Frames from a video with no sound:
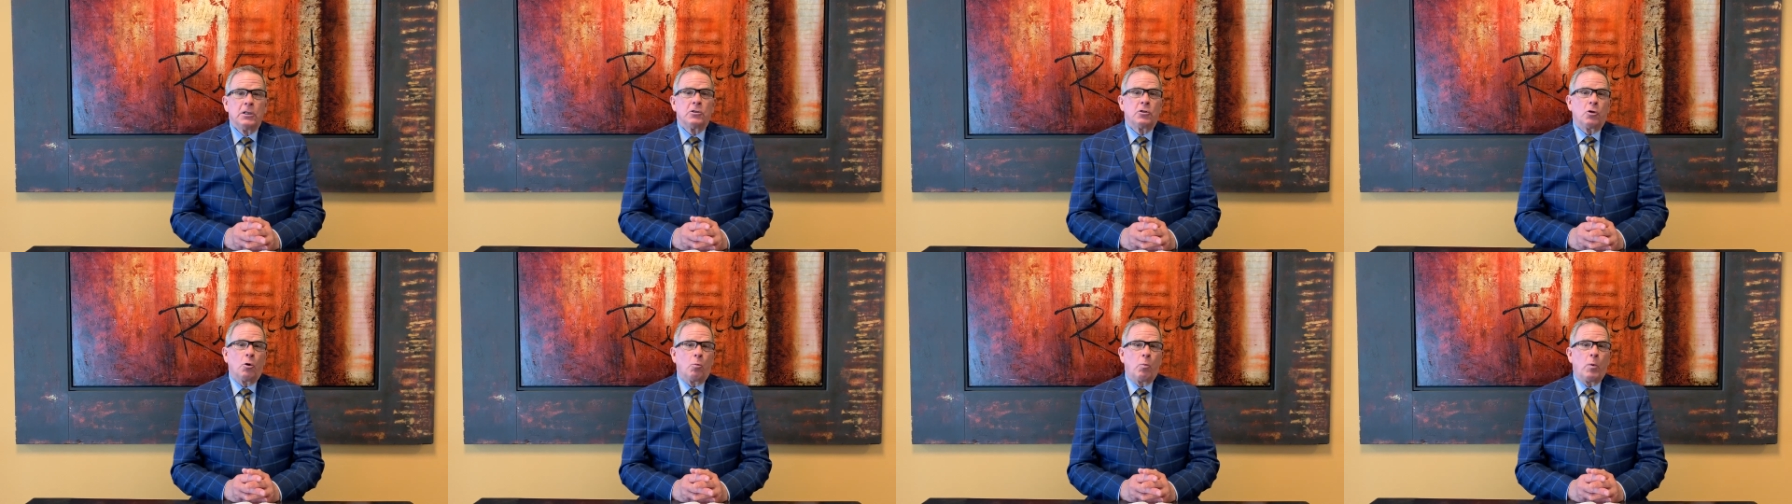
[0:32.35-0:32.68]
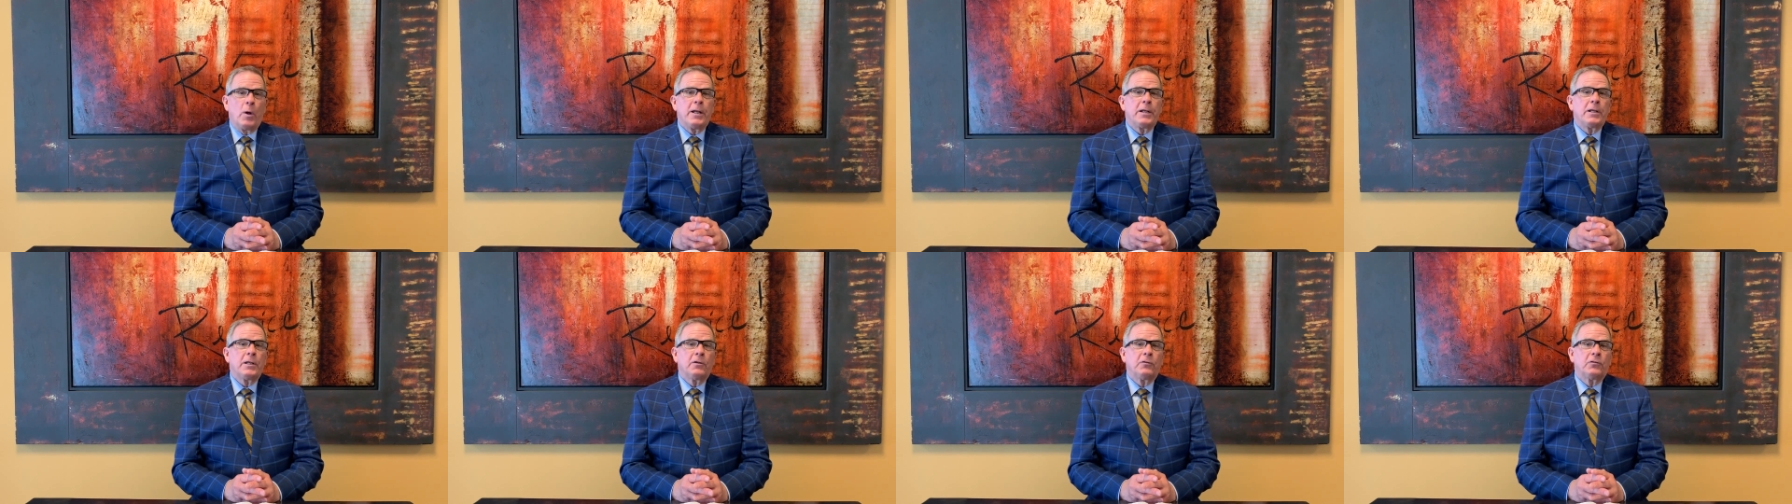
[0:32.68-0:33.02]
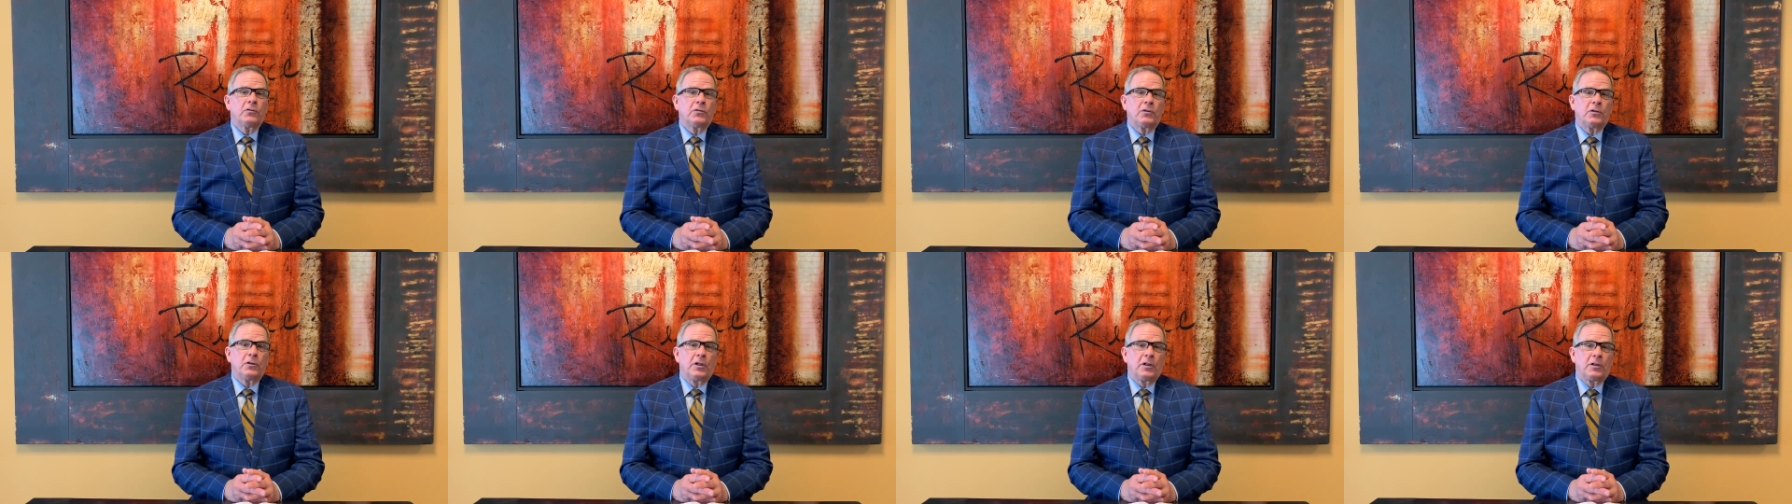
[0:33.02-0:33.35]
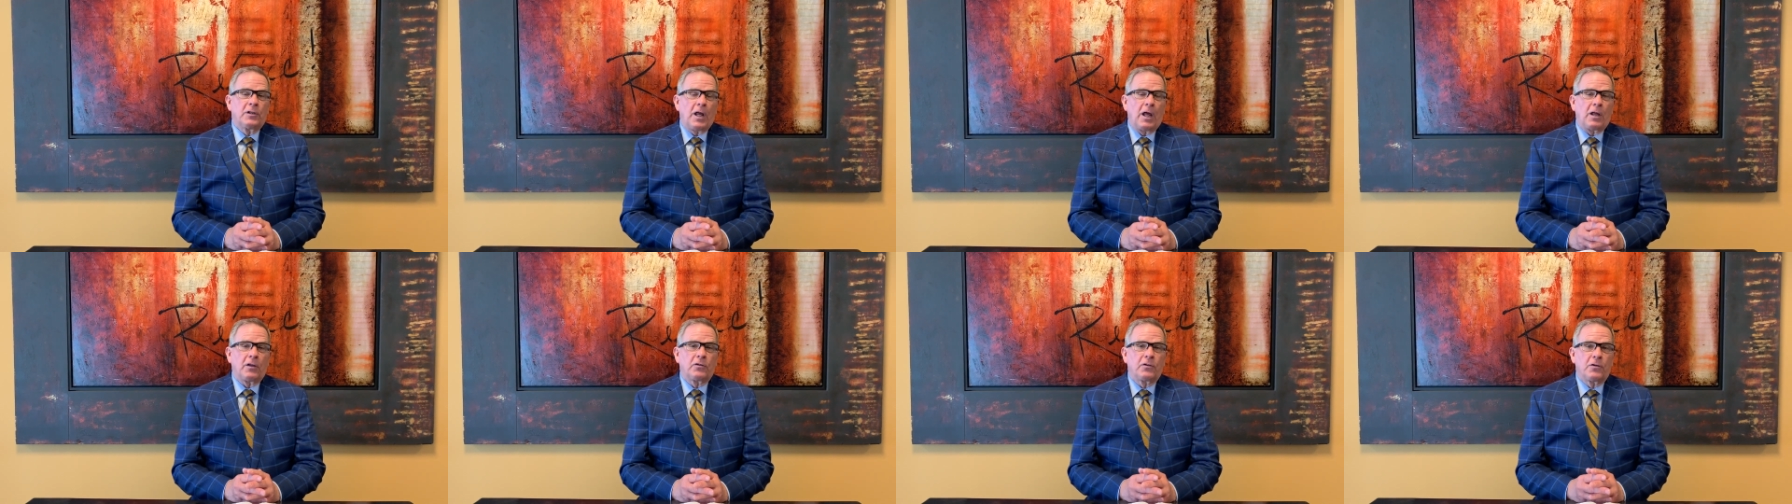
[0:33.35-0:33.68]
to witness and to
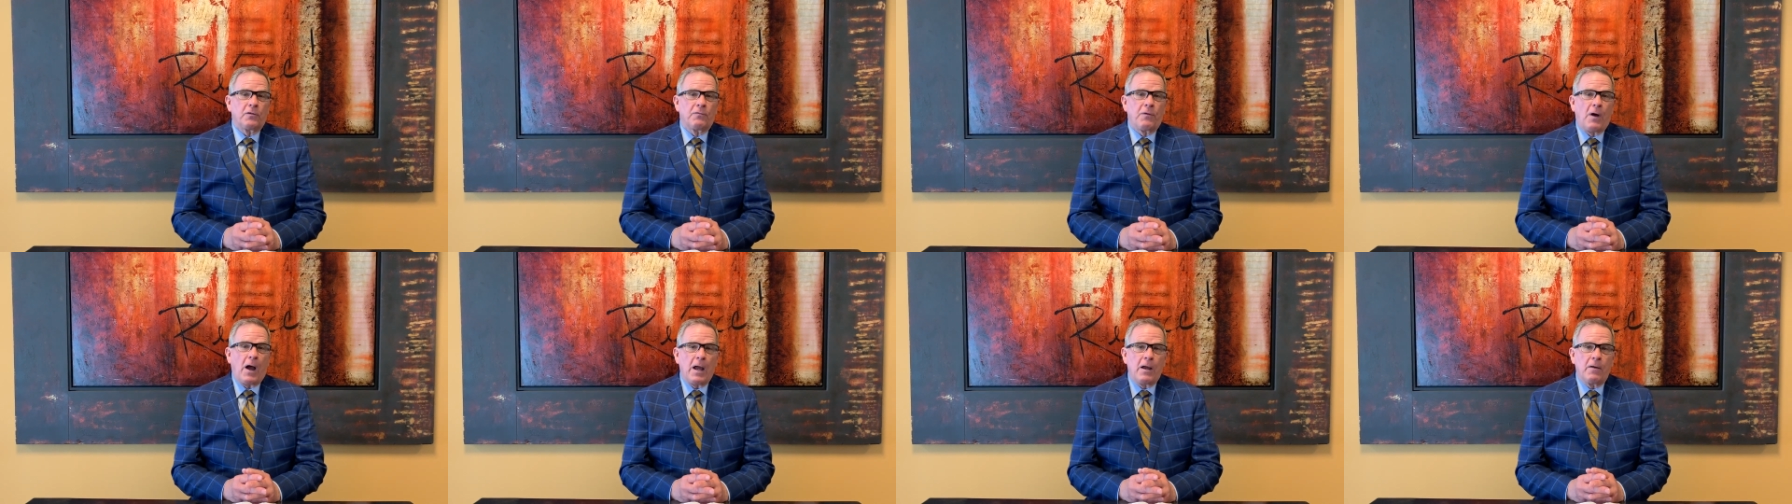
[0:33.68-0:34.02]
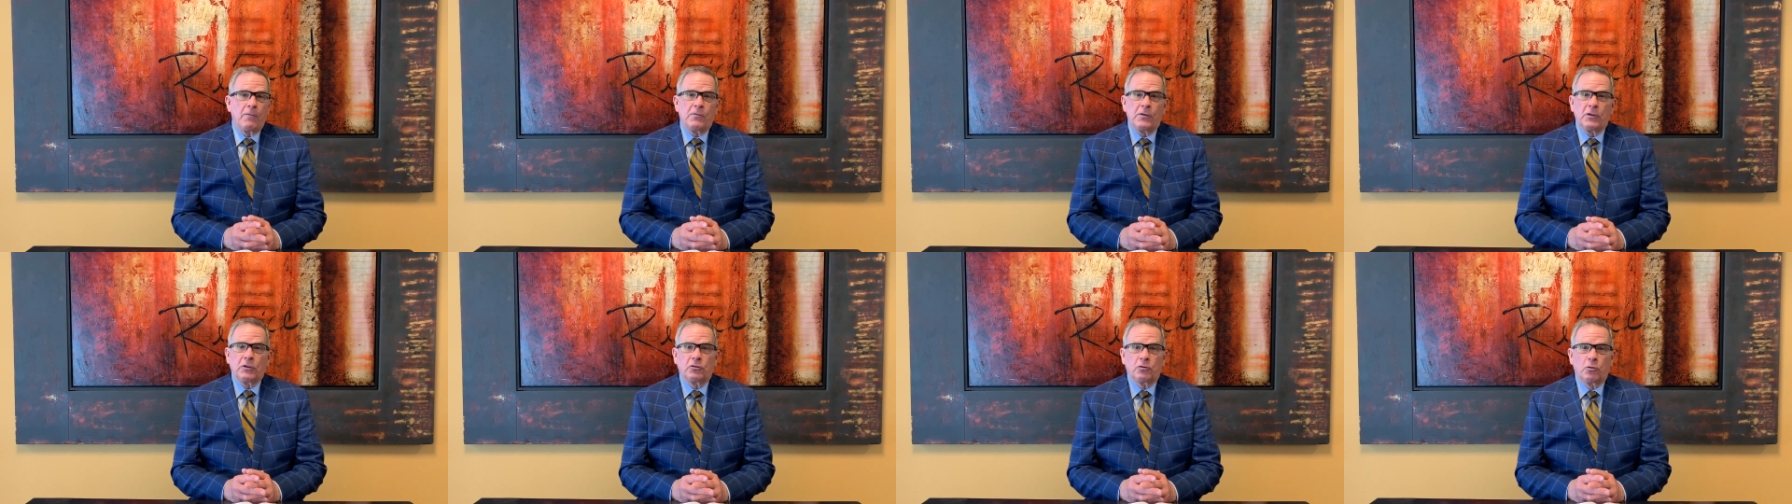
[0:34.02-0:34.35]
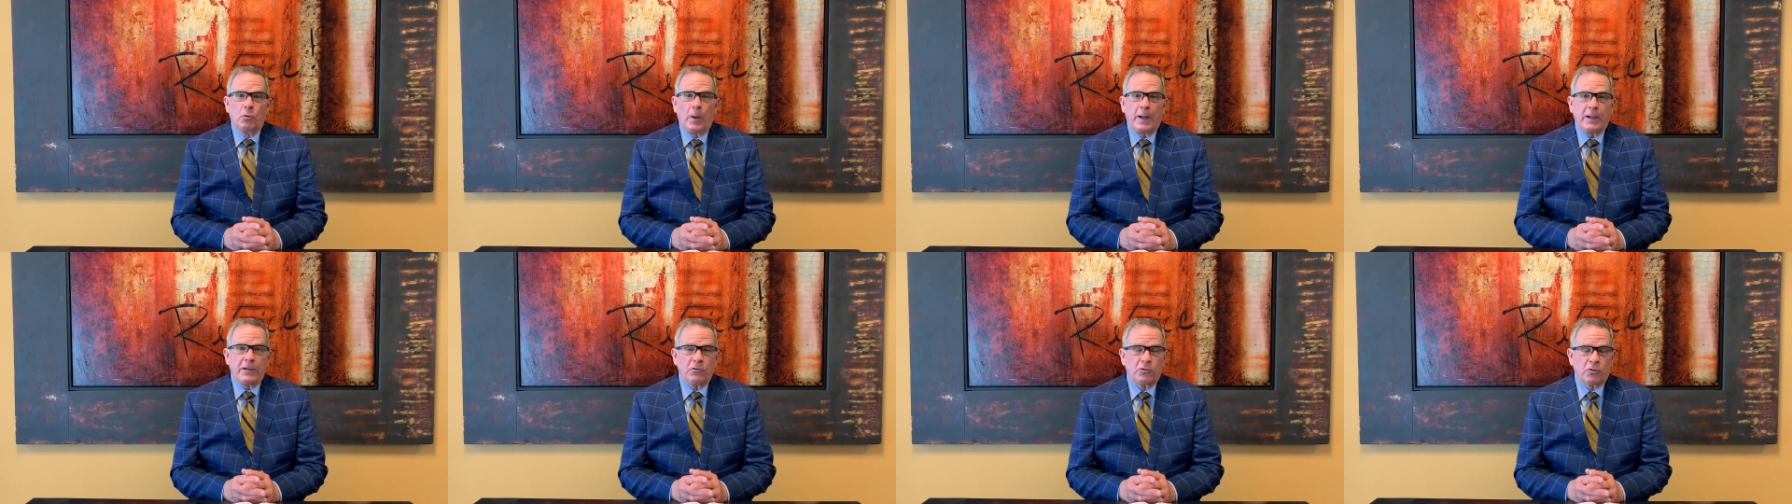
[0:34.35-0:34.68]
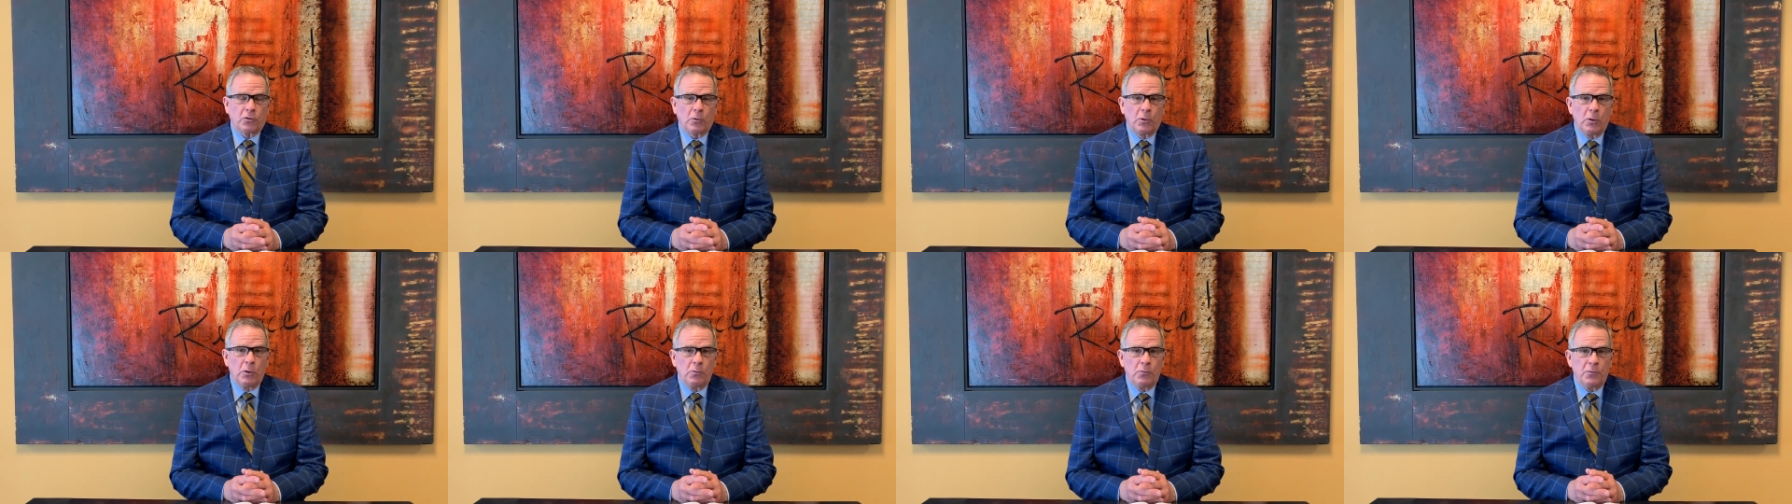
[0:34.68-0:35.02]
testify of this great
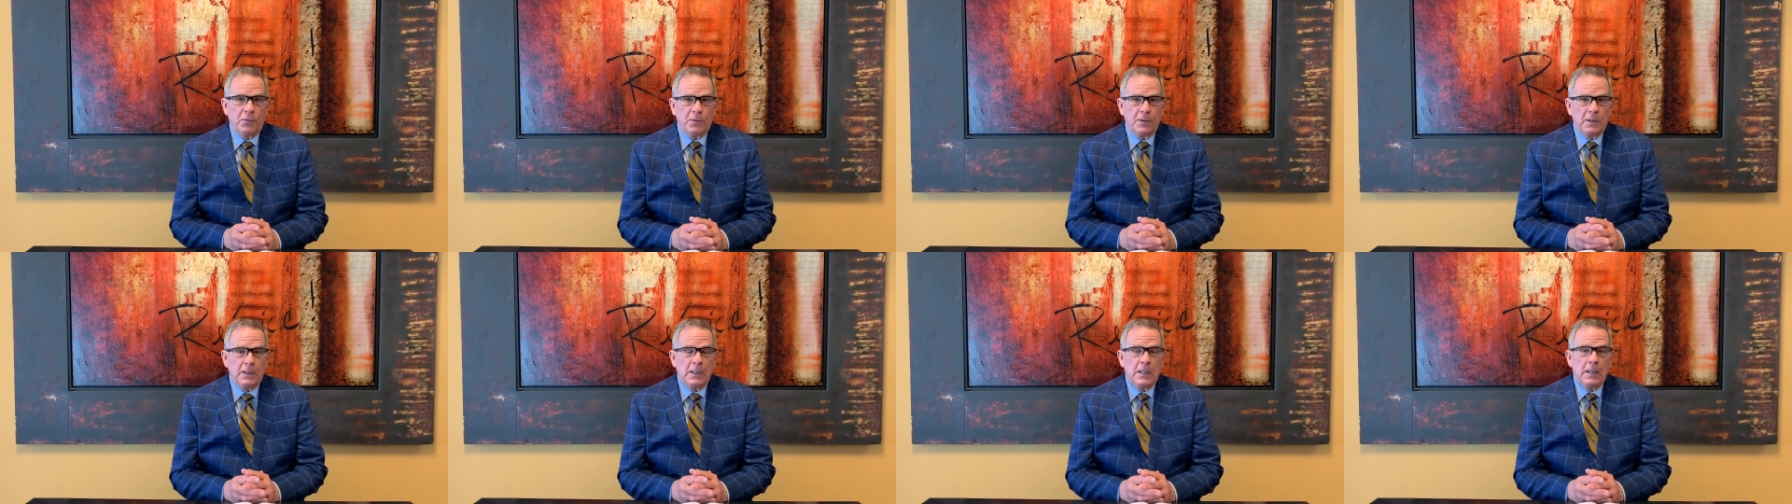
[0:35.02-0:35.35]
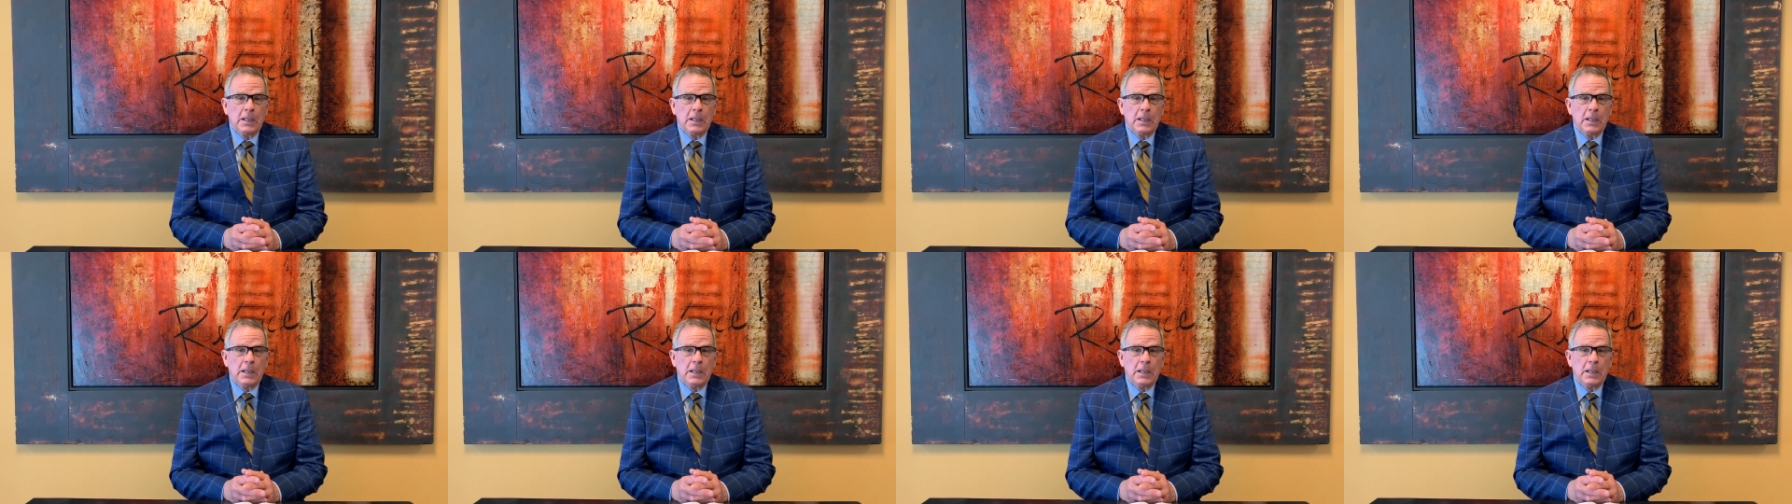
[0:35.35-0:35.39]
truth.